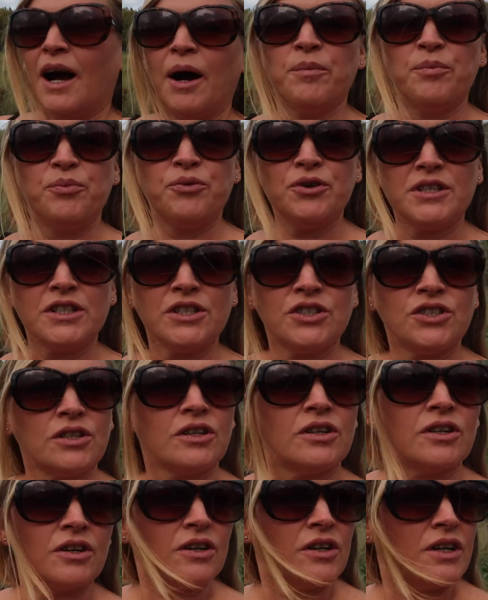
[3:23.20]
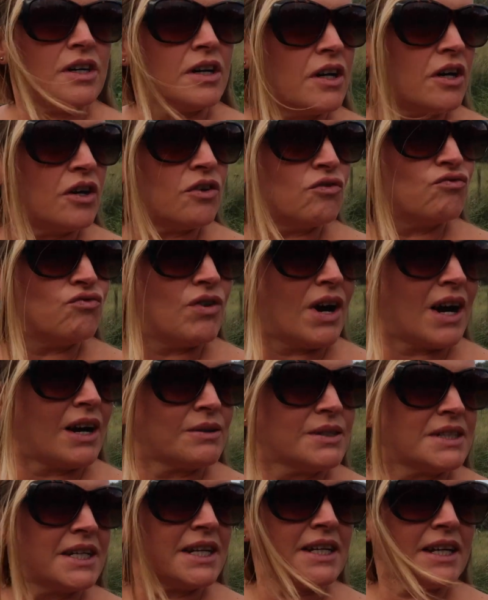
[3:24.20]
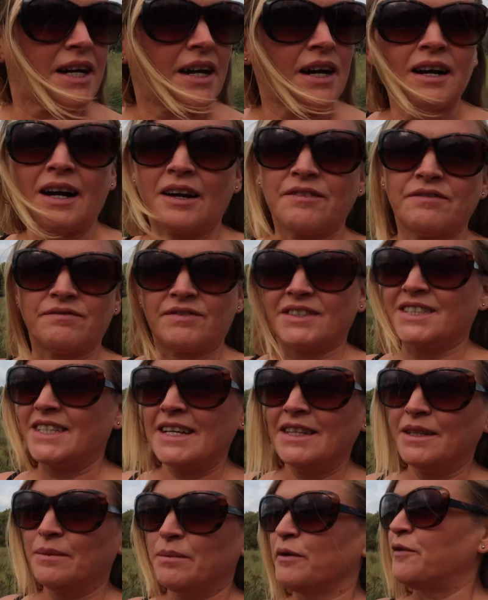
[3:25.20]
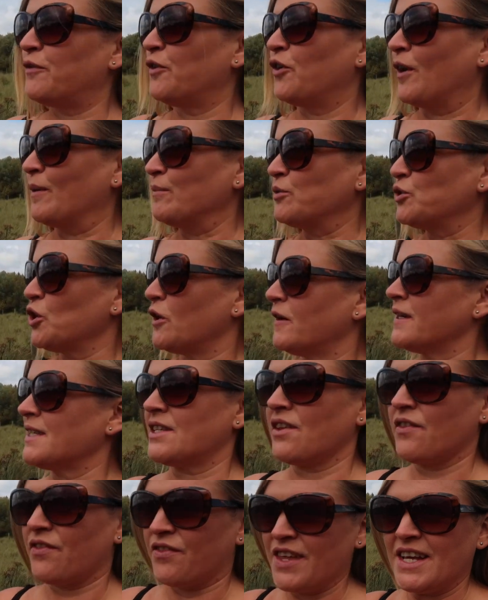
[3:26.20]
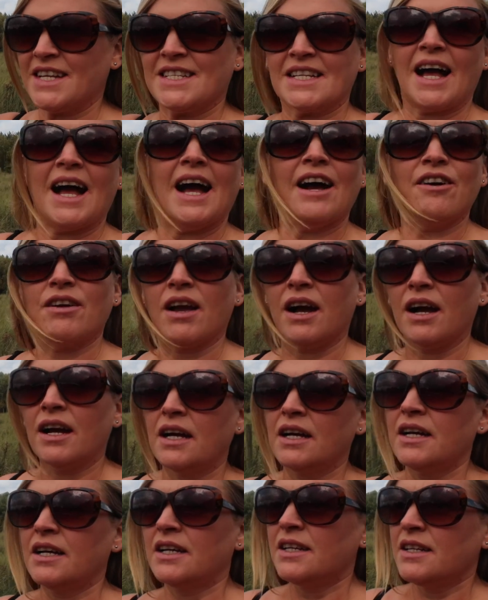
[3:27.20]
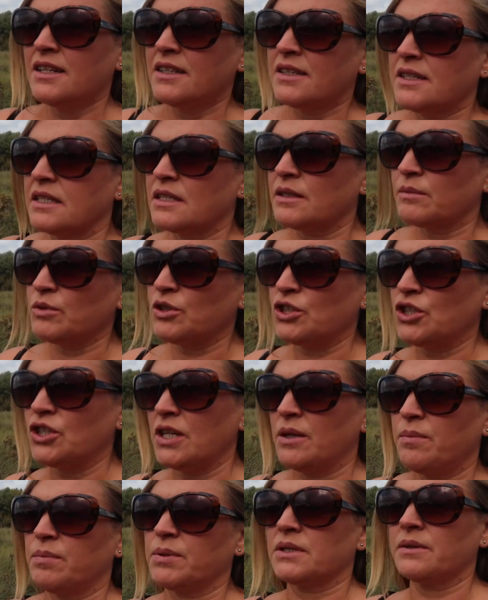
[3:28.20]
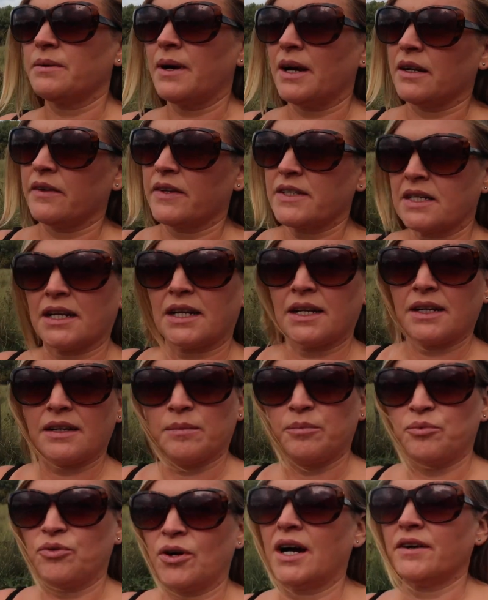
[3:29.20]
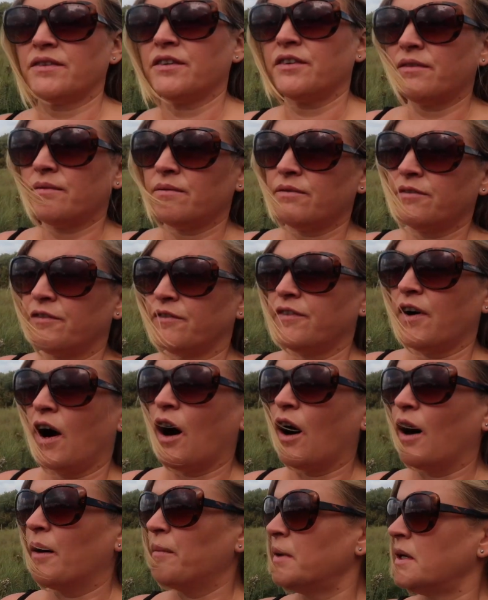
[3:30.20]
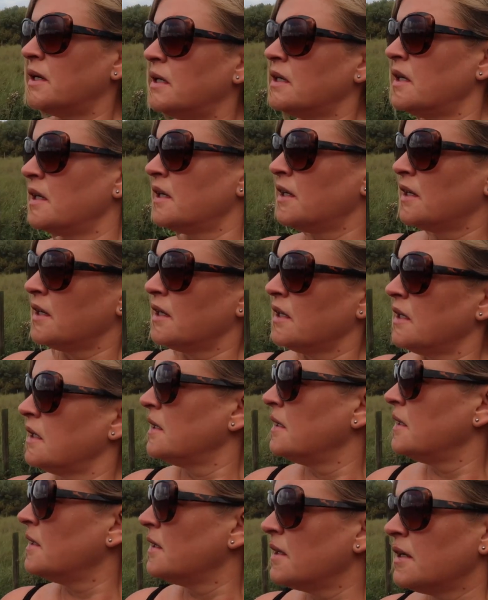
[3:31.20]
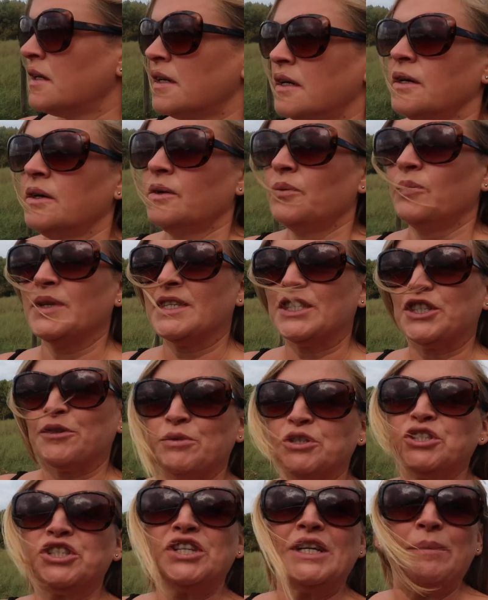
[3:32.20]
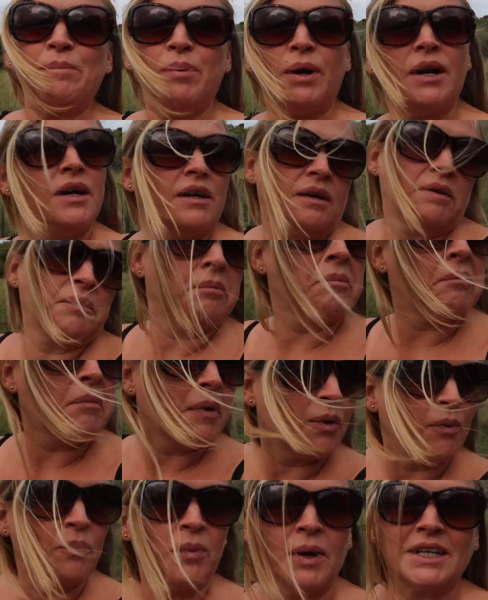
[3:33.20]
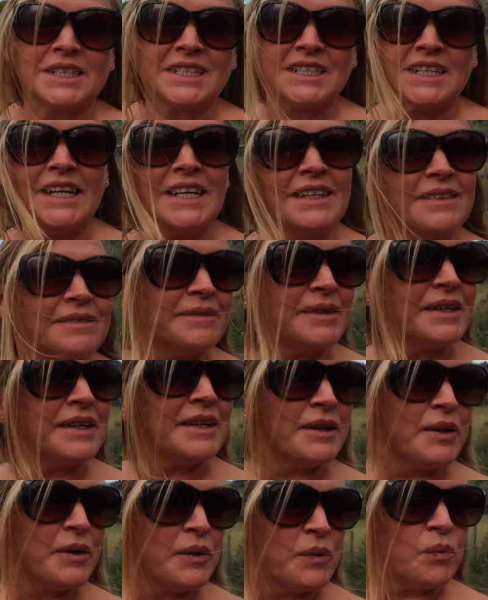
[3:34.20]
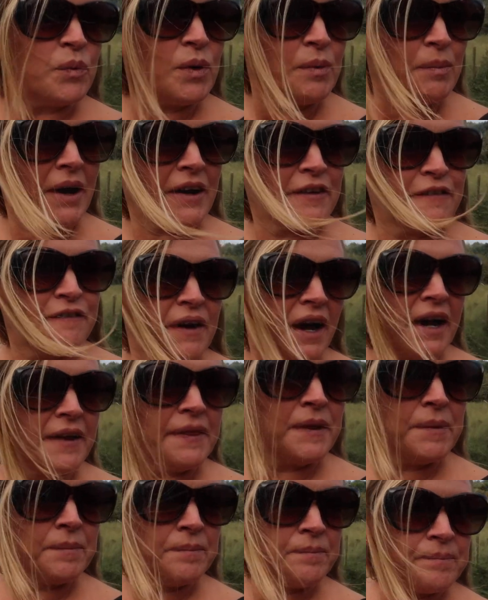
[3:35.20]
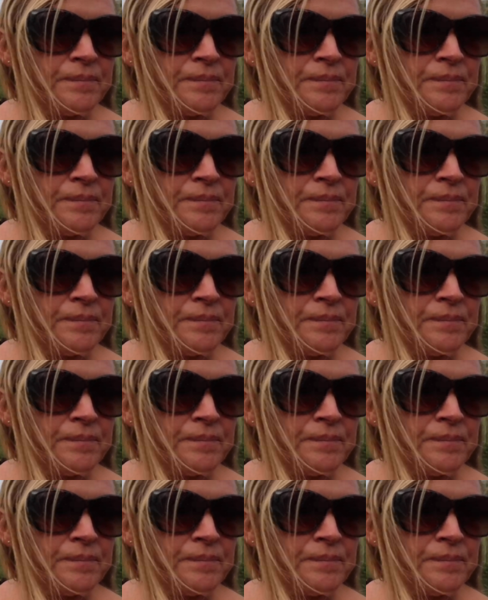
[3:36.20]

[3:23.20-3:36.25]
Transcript: I'm pretty sure around here, I've seen them before, I'm sure it's this area. There's some sheep as well. It's like a little private farm with some sheep. We'll see. We might find them.